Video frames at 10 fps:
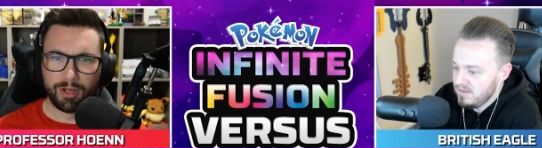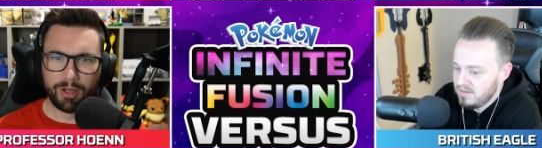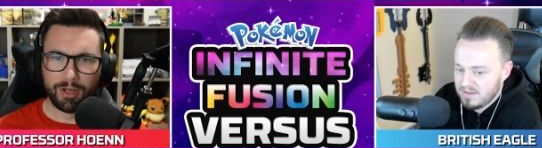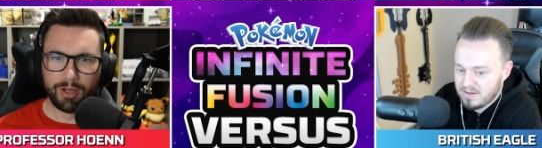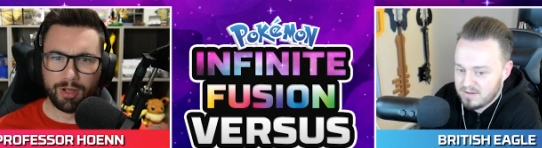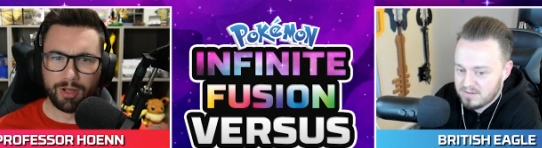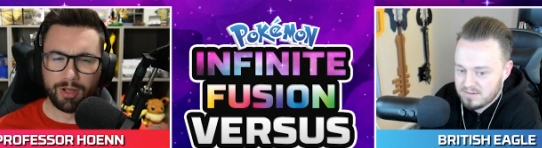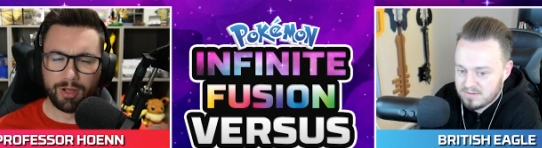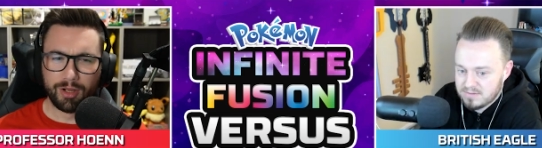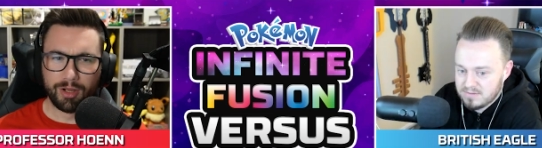
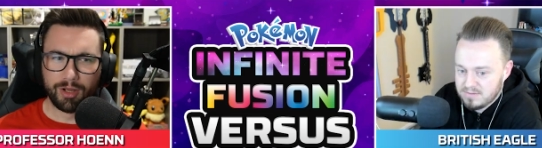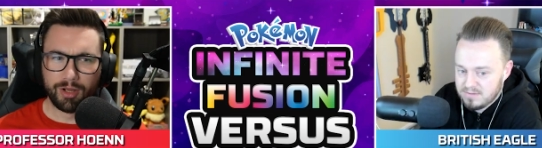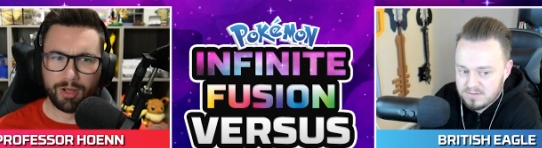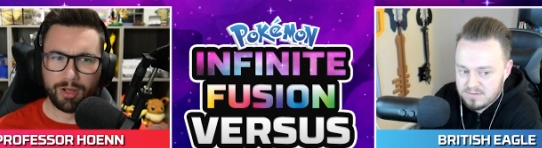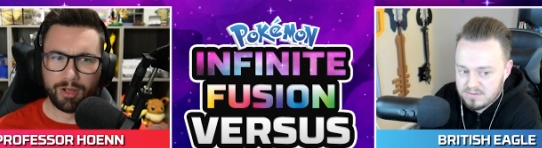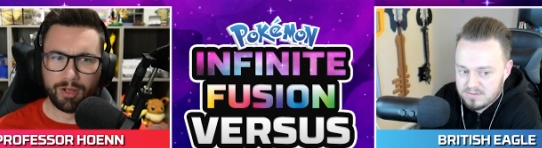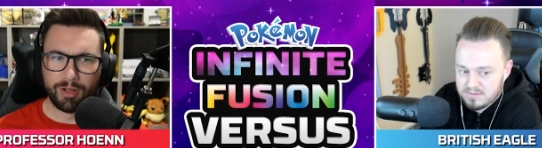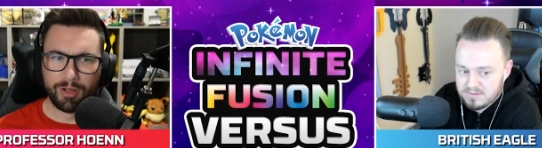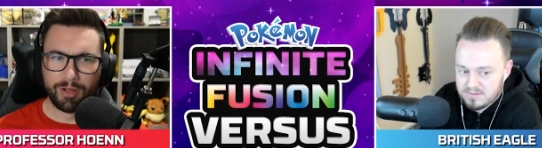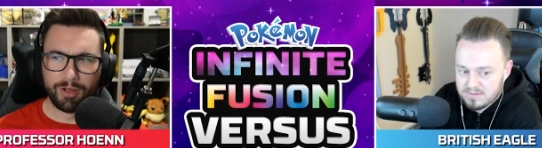
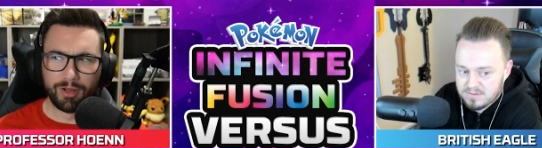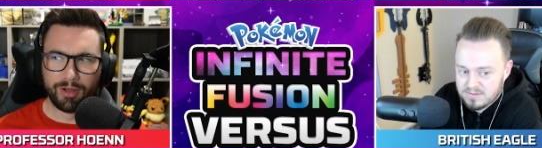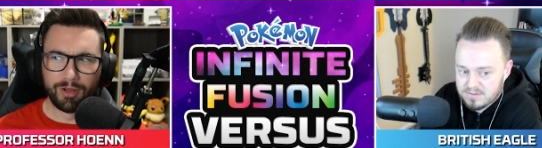Nothing is said.